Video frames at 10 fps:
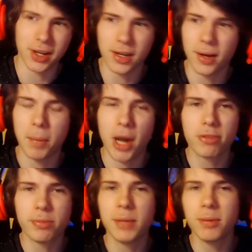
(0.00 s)
The amount
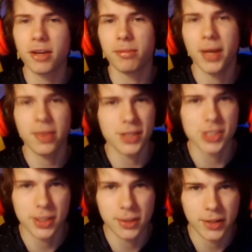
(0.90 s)
of people I've met
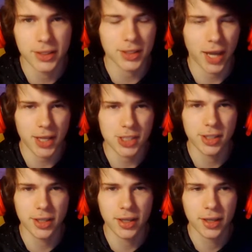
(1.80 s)
this year is
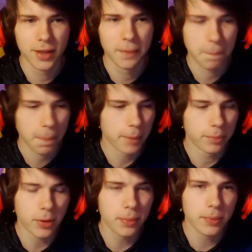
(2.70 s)
actually
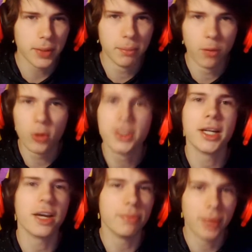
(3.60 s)
probably more than
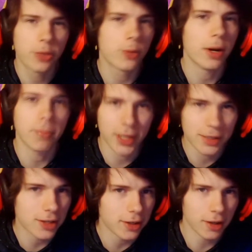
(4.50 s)
I've met throughout my
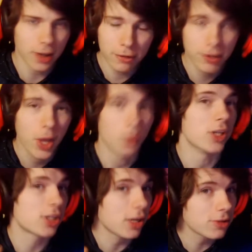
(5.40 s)
entire life,
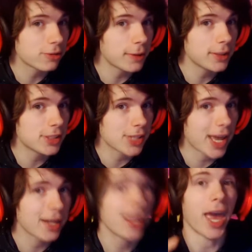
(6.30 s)
which sounds very
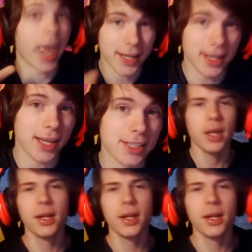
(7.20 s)
sad, and it is.